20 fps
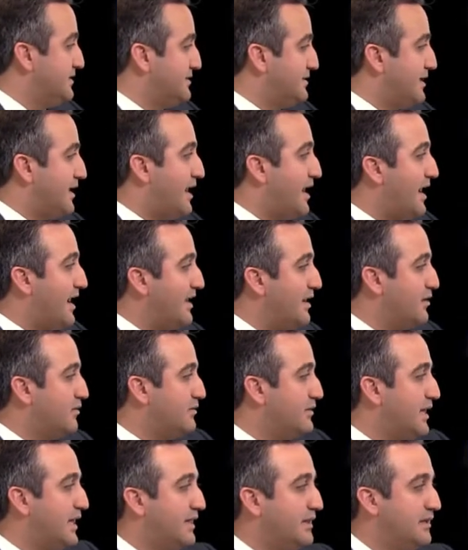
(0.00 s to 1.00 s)
the higher
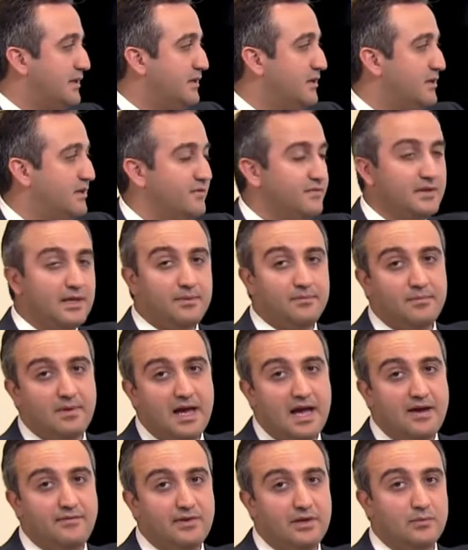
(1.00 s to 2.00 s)
likelihood of them
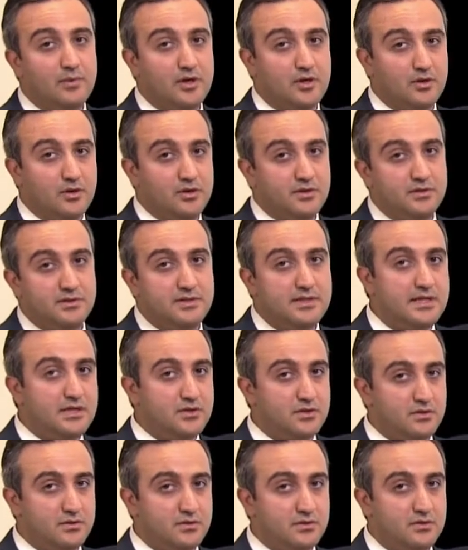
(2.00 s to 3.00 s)
having recurrent
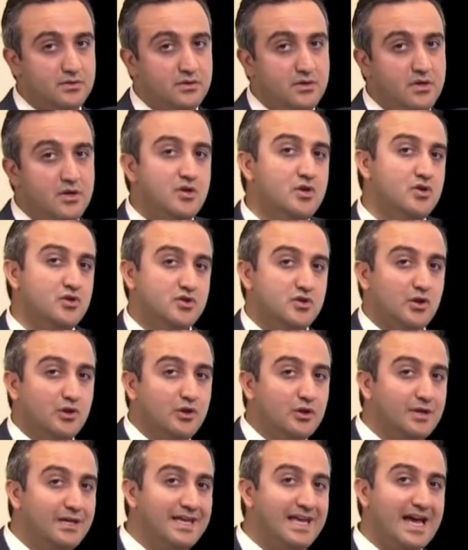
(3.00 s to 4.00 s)
seizures. So
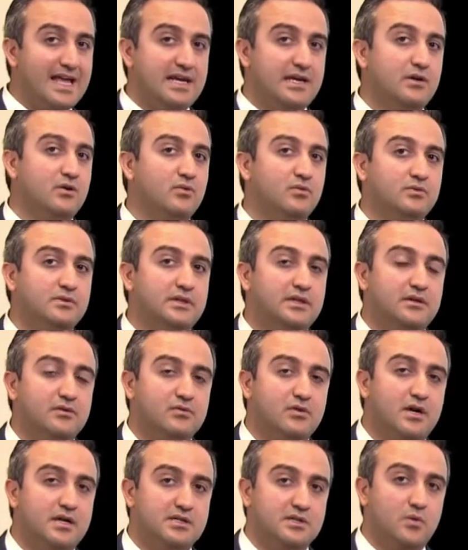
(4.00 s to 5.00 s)
looking at it only
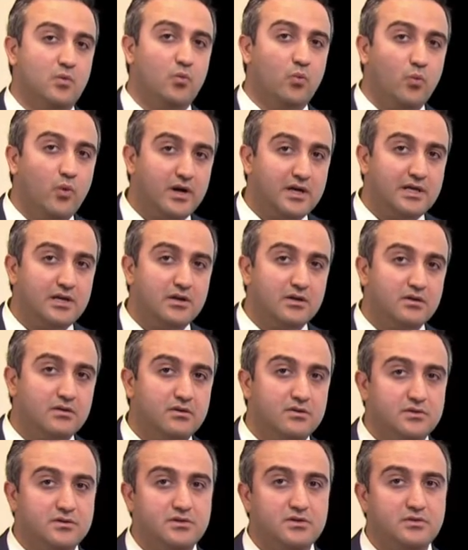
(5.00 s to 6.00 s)
across one year
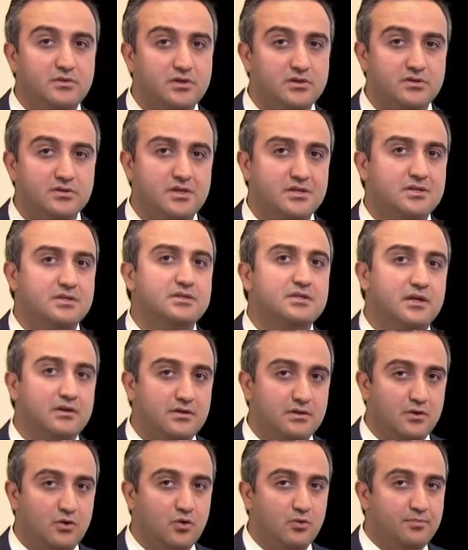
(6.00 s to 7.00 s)
or two years doesn't tell
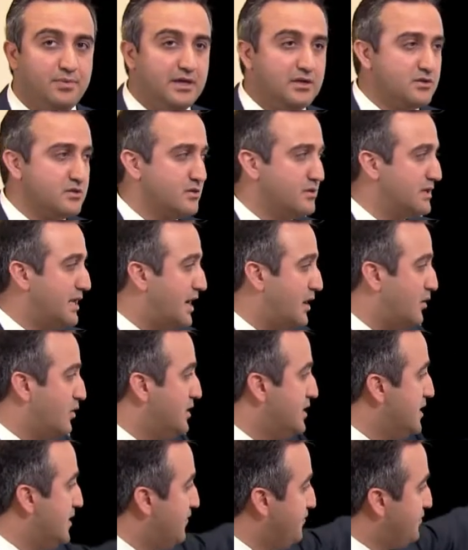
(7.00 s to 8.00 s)
you the whole picture. Now,
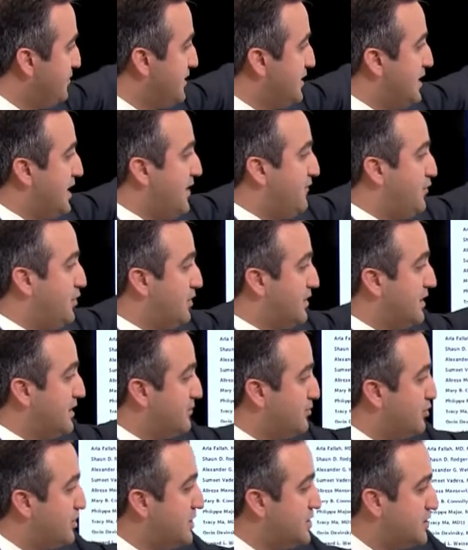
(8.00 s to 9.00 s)
if you can
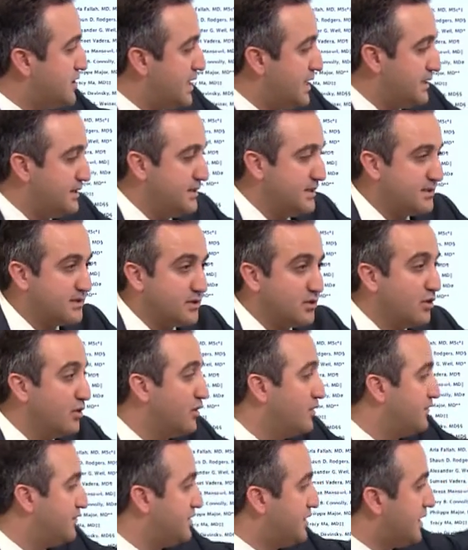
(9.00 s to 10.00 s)
appreciate, this
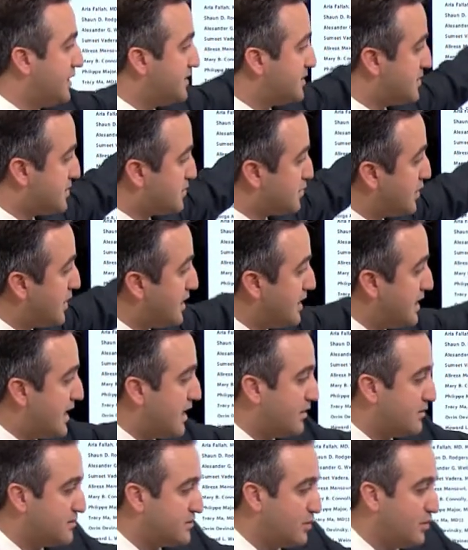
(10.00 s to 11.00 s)
curve does straighten
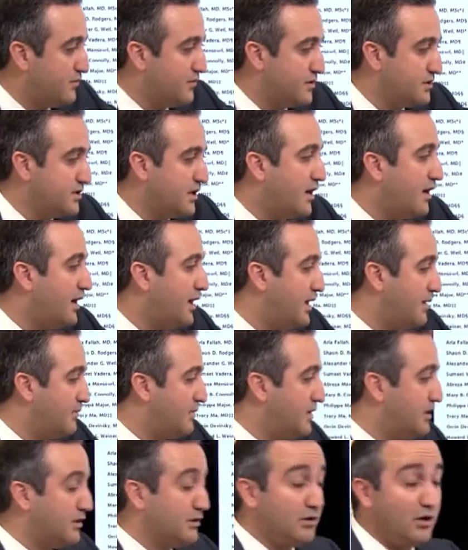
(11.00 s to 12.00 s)
out. So over time,
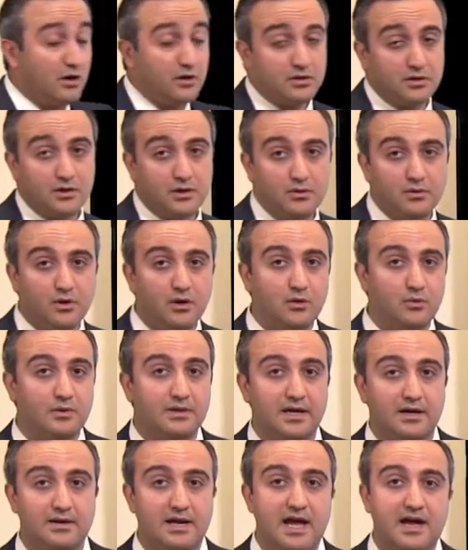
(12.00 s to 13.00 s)
the longer you go
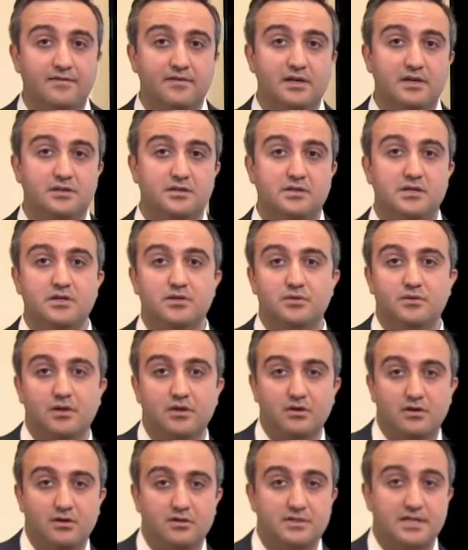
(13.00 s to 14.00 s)
without having a seizure
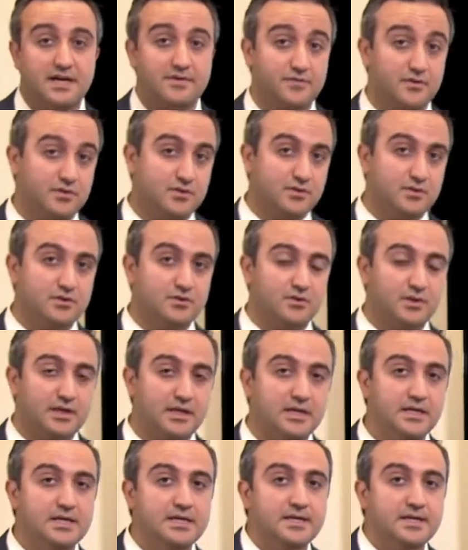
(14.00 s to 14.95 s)
recurrence after surgery,